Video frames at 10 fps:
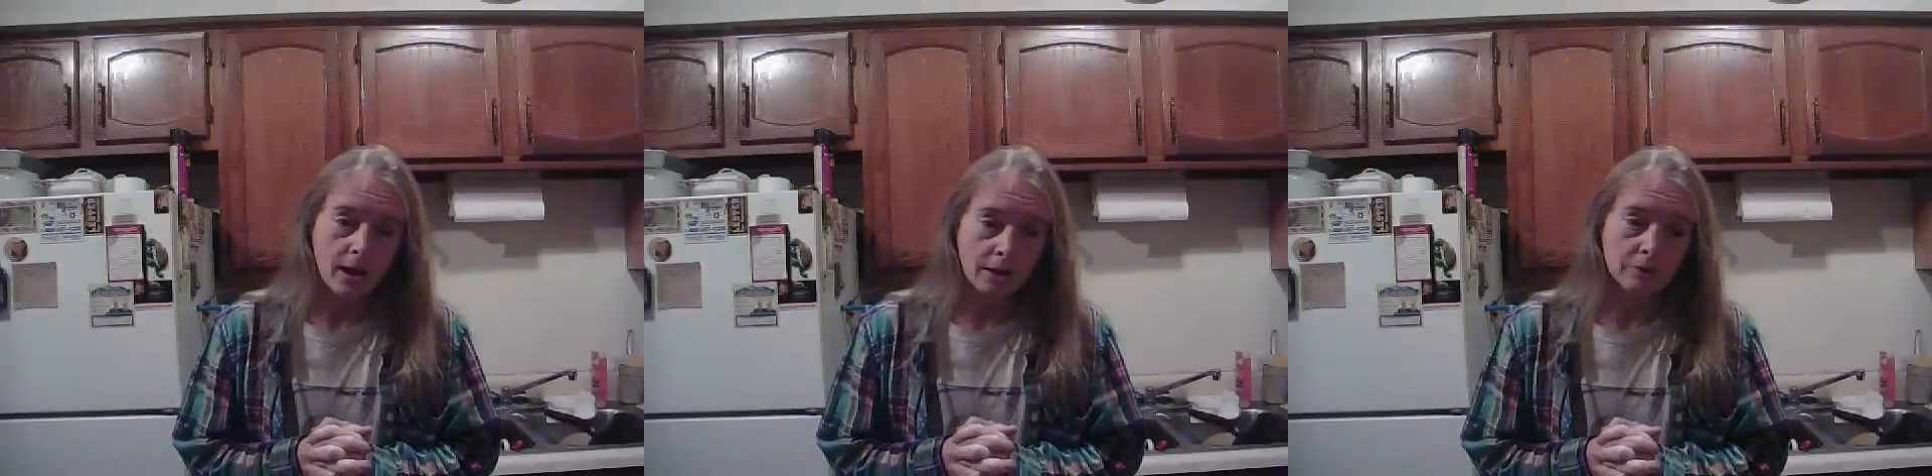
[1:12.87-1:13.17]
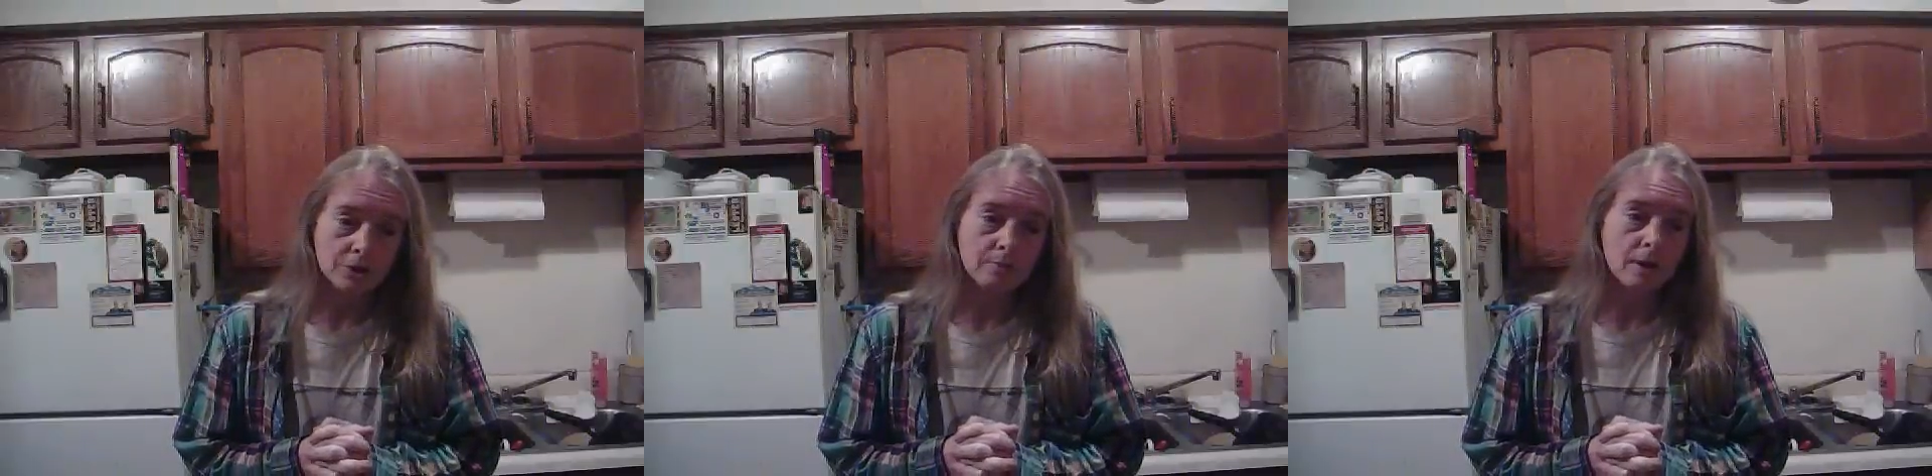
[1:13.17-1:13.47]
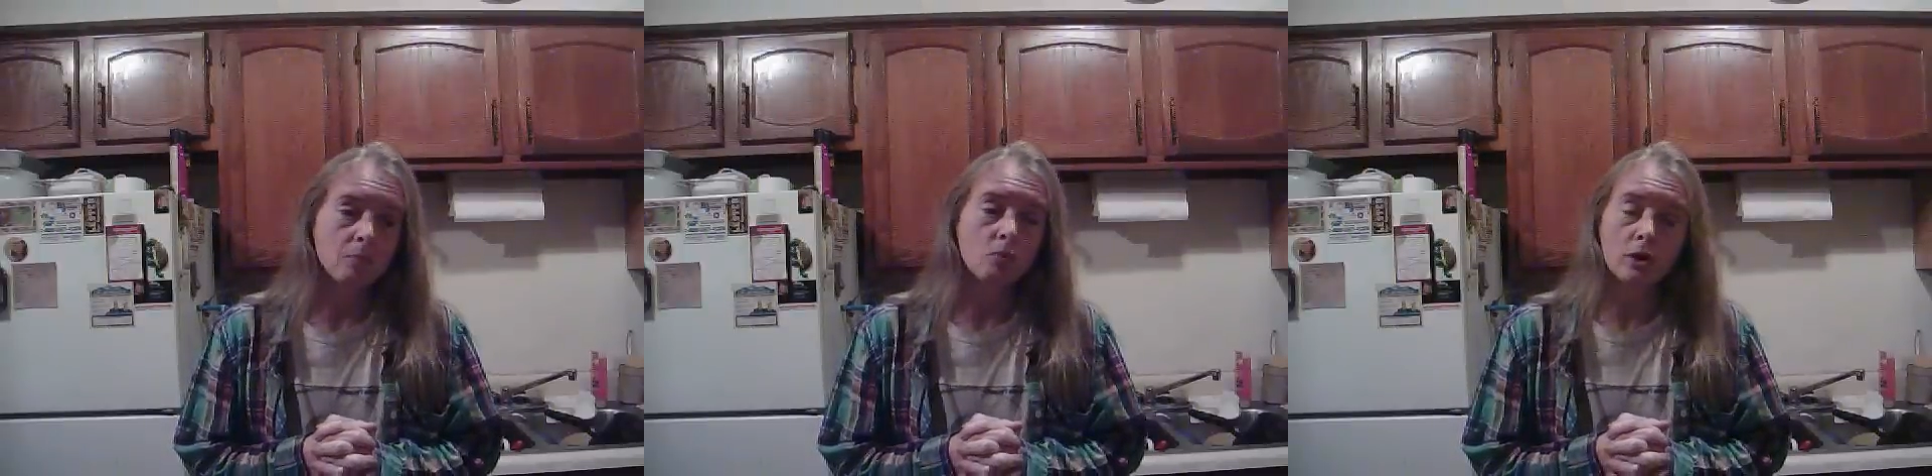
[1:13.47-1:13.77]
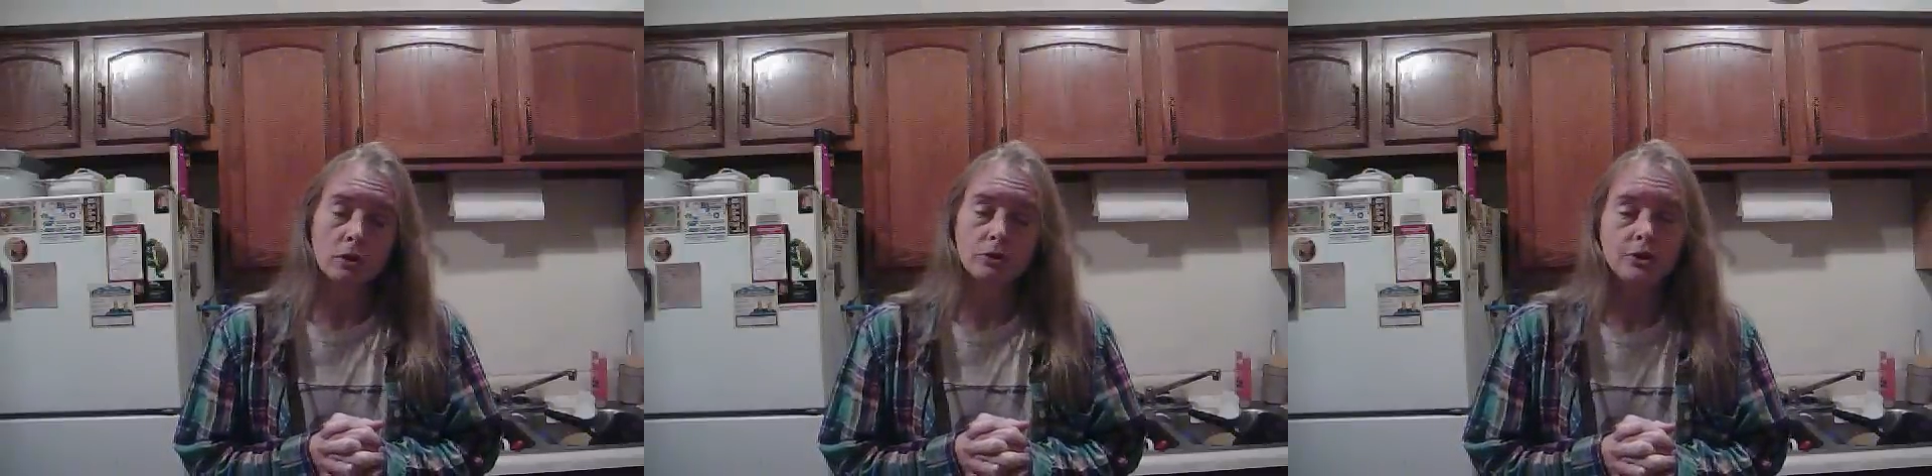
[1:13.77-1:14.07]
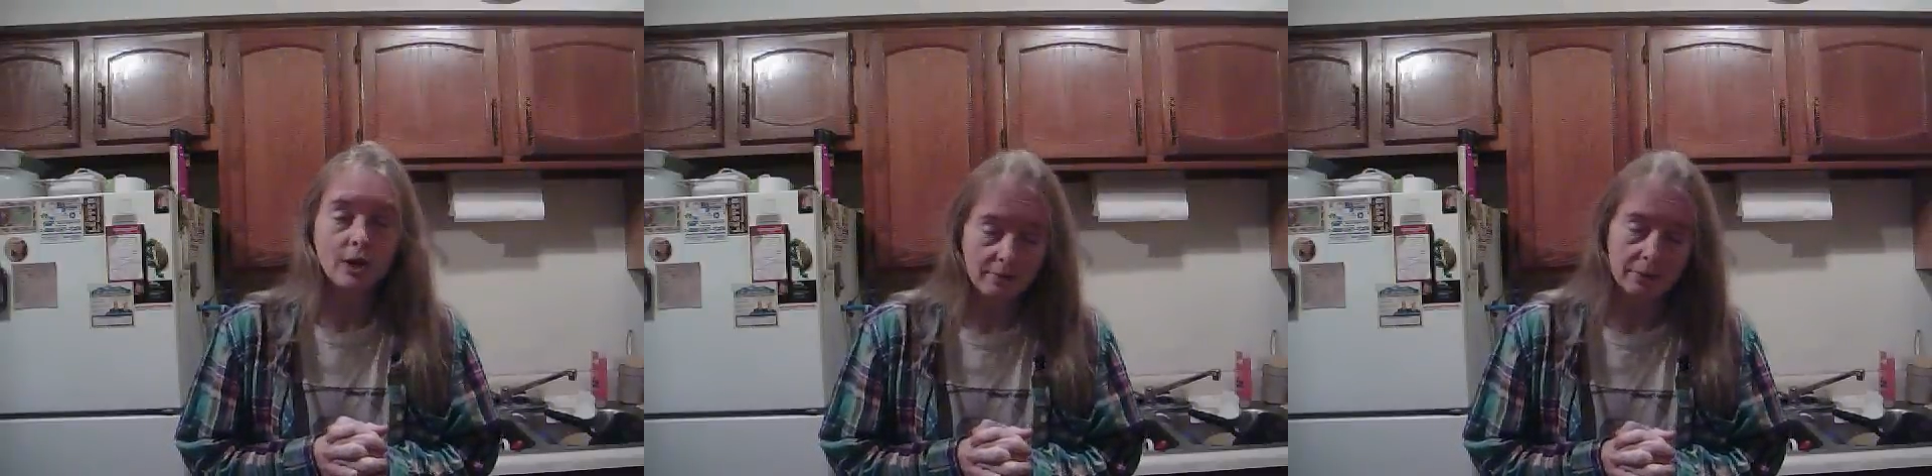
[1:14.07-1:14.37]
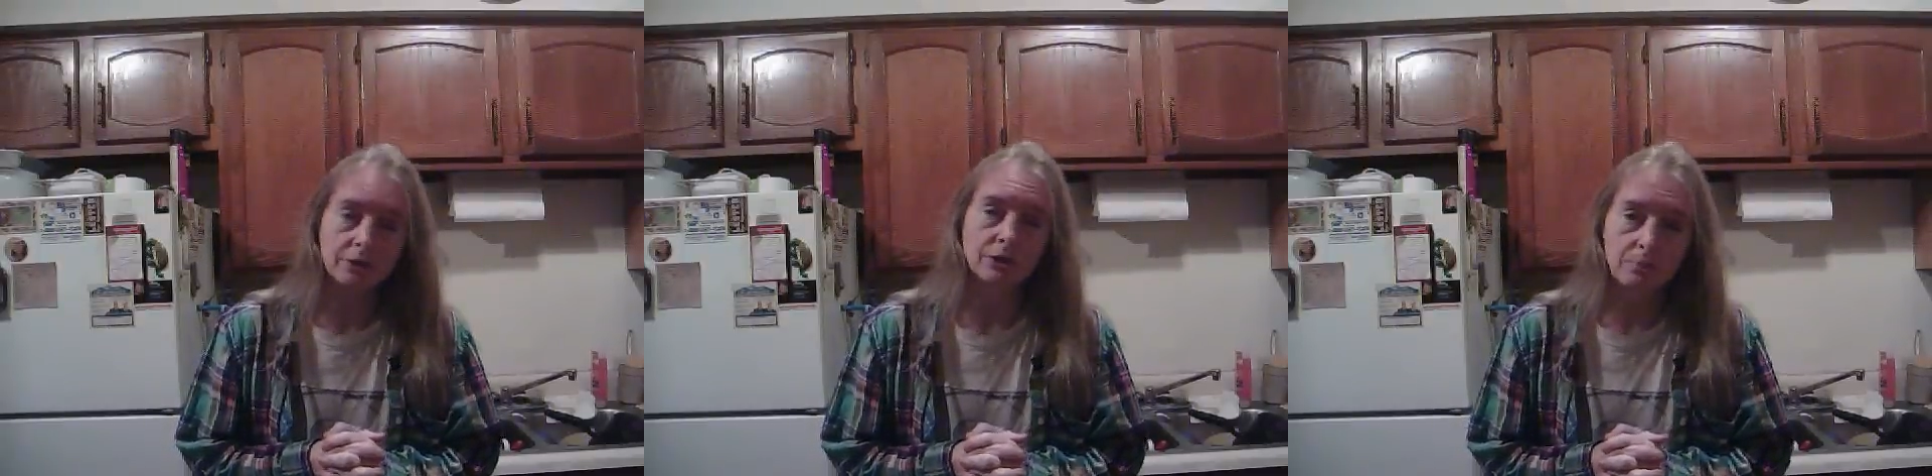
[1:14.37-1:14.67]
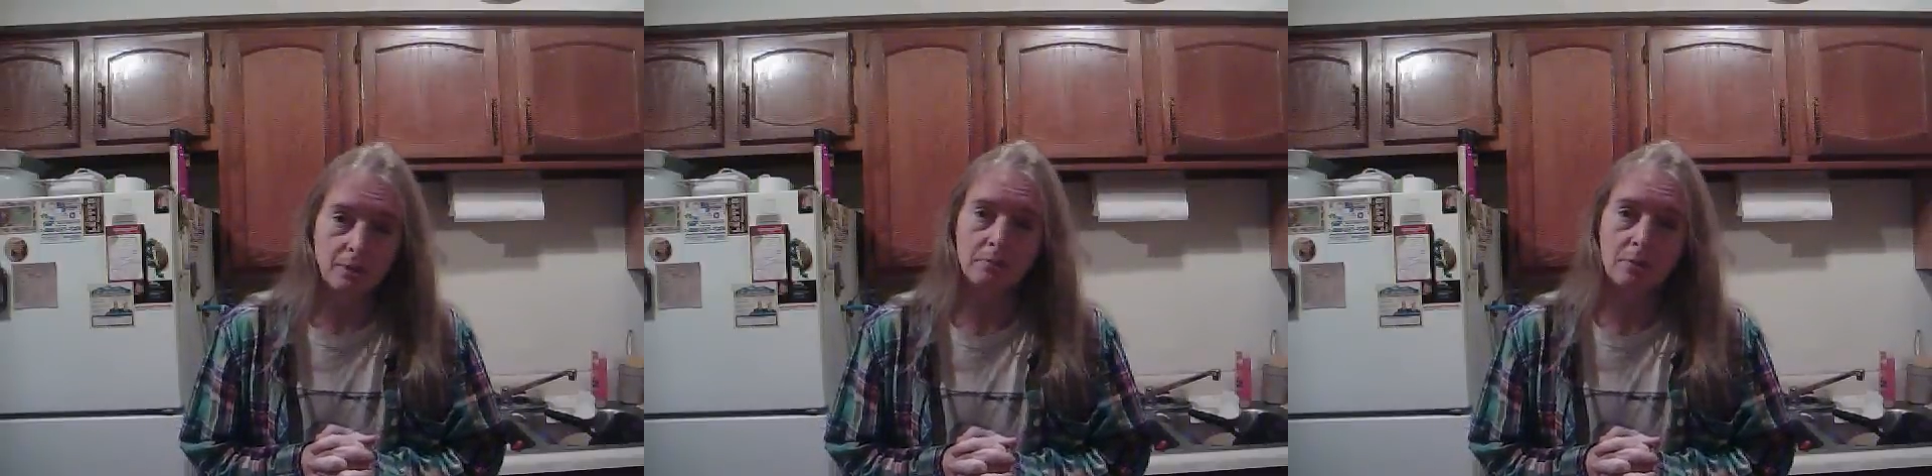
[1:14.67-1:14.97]
And this man will
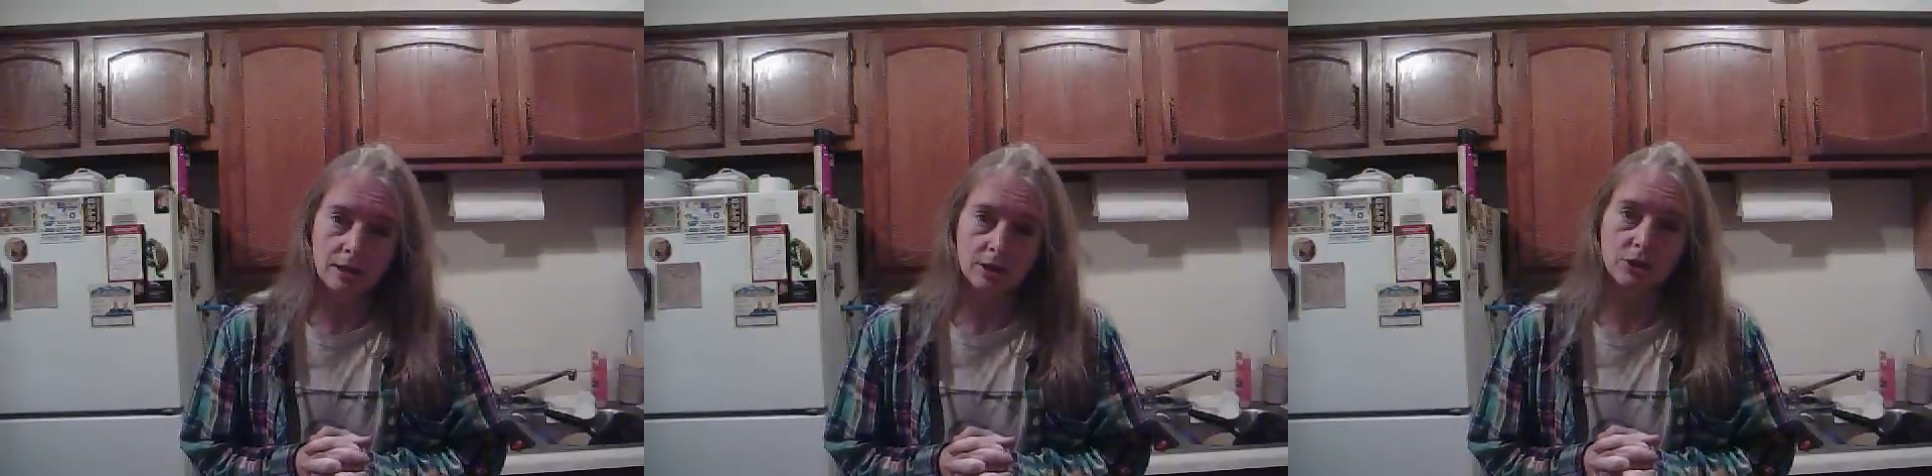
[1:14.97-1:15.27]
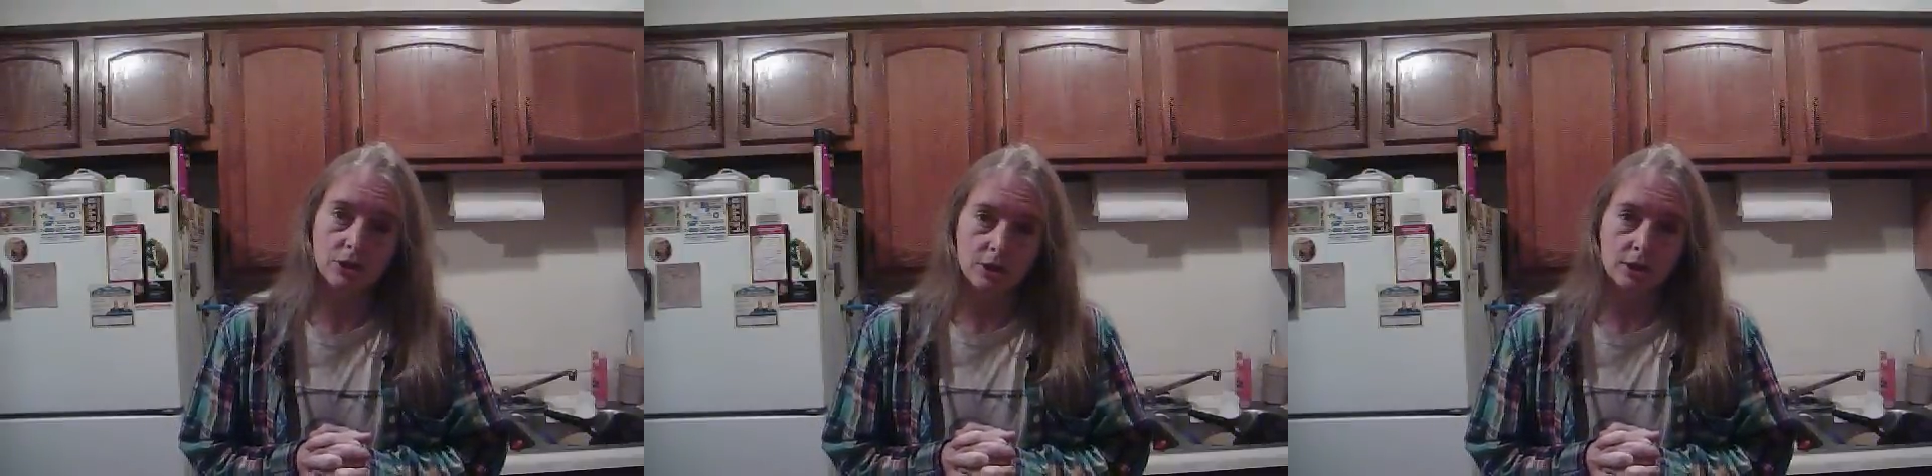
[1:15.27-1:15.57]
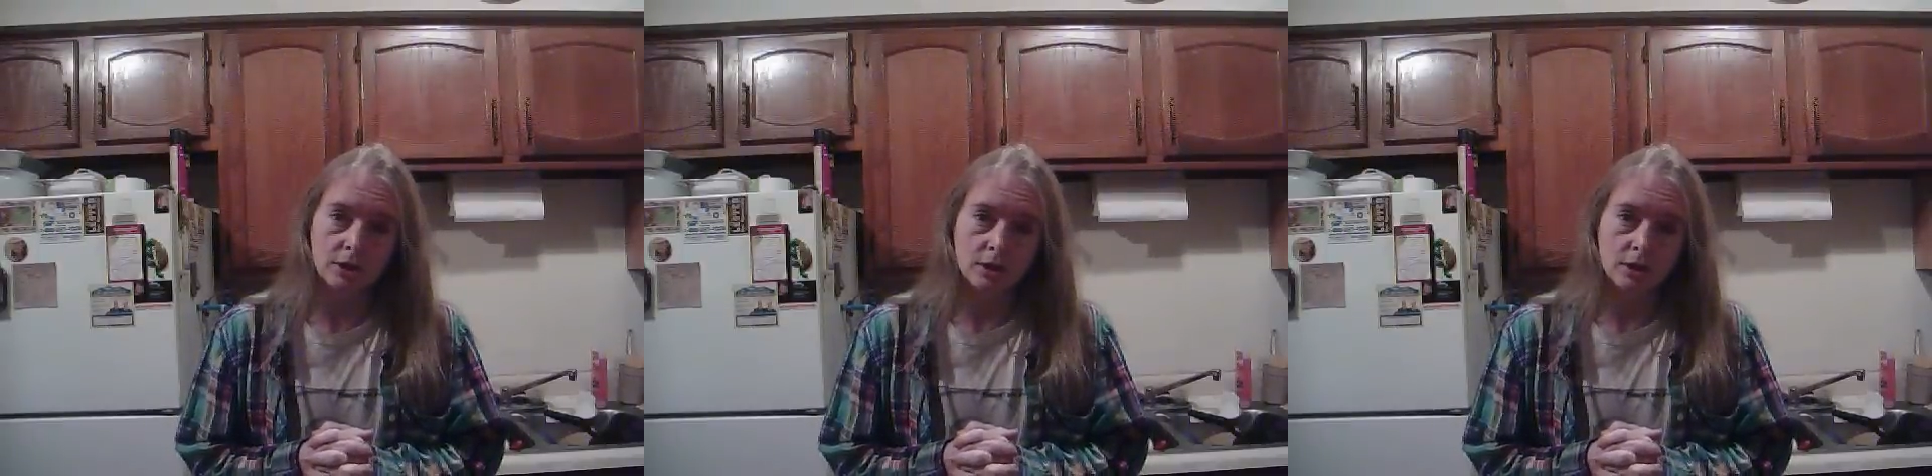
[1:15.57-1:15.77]
definitely be missed.